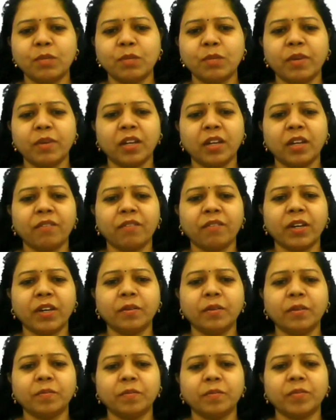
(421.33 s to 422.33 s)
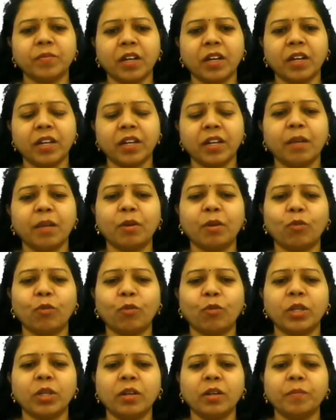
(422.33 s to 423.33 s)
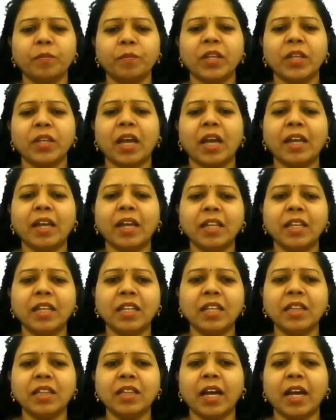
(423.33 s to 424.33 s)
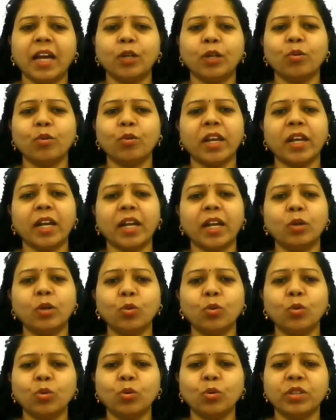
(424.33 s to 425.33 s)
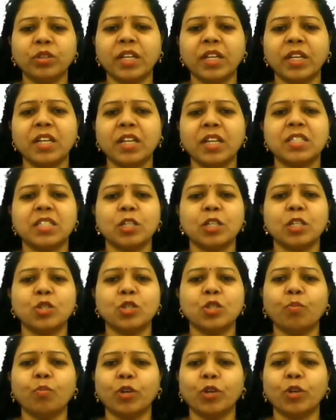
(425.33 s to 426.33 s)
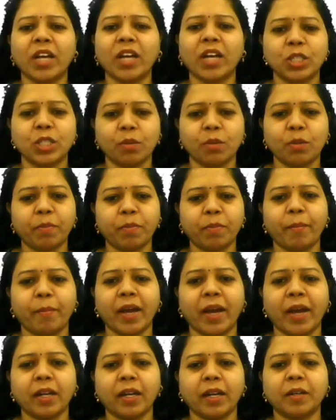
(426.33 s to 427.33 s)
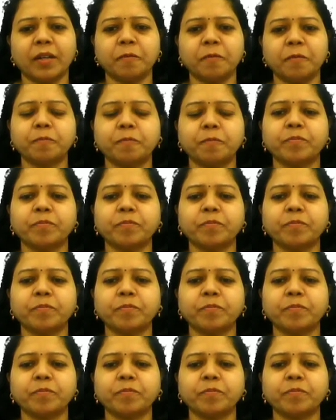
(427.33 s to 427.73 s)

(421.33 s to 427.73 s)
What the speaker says: first beaker given 100 ml water, and in that you can add 2 to 3 crystals of potassium permanganate.